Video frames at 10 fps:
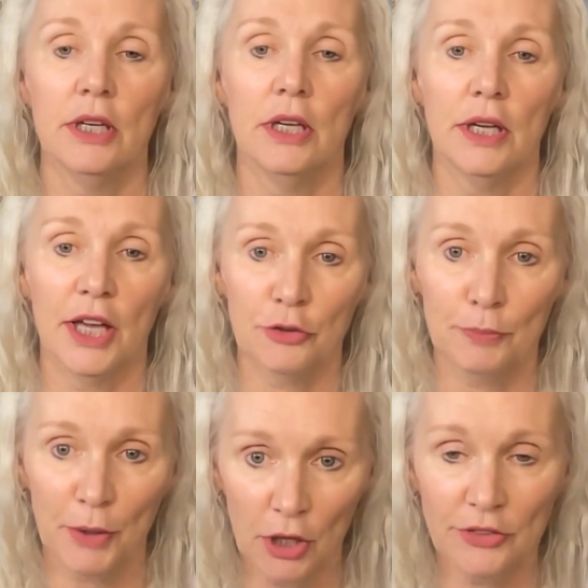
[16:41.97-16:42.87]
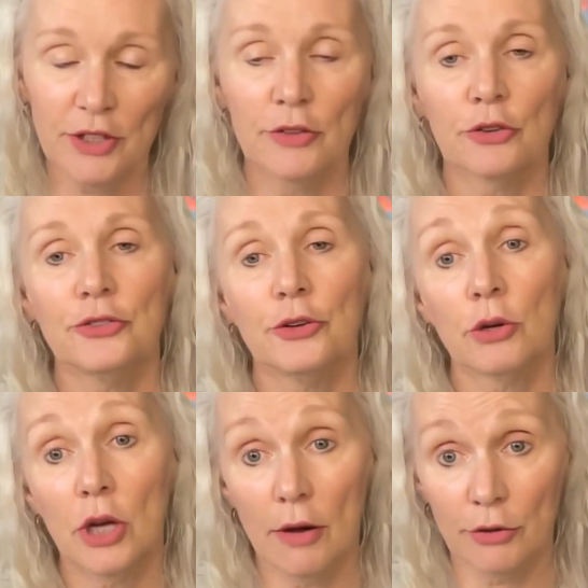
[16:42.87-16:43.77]
experience and there's still
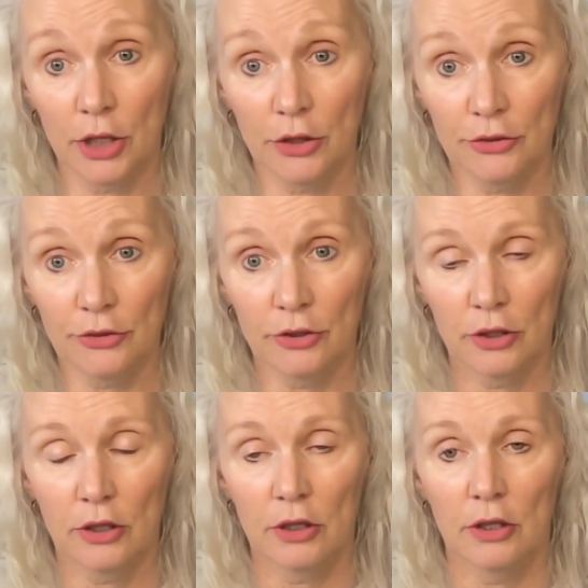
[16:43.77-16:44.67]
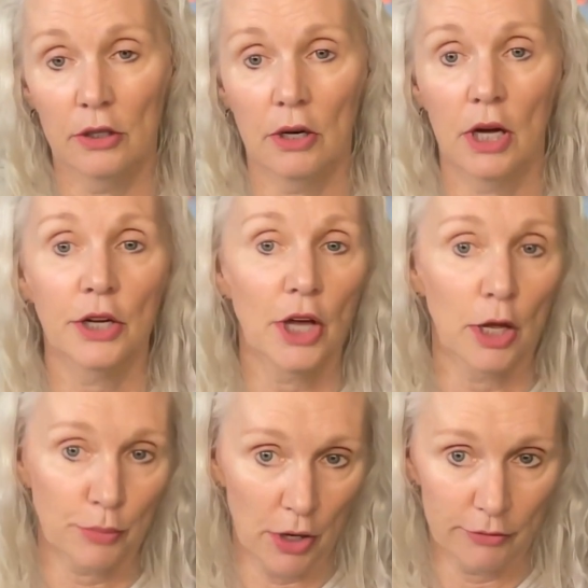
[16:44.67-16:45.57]
governance on a
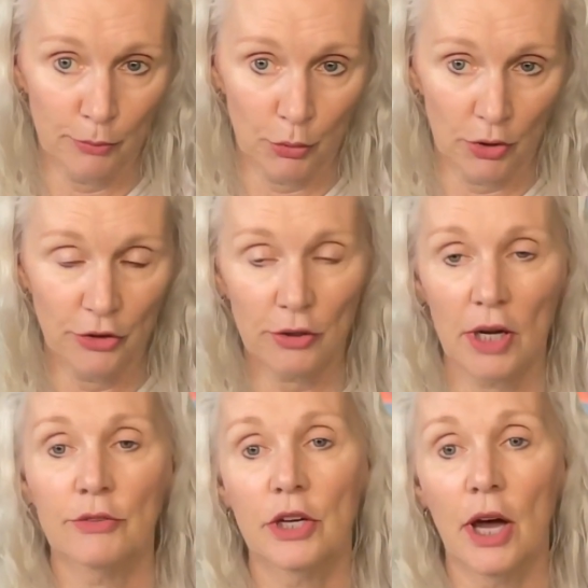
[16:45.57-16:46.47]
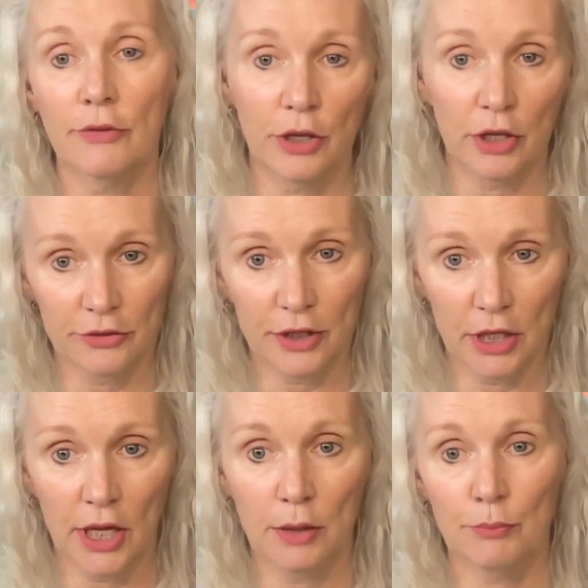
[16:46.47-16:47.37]
nonprofit board, and you're going to have governance
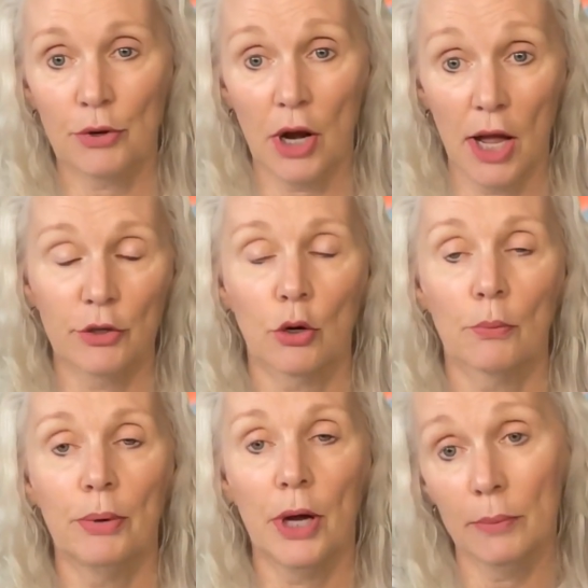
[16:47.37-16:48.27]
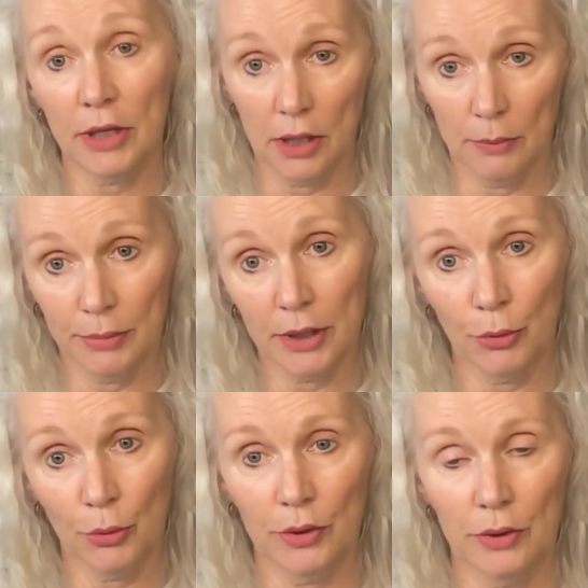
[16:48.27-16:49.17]
in a private or public company board.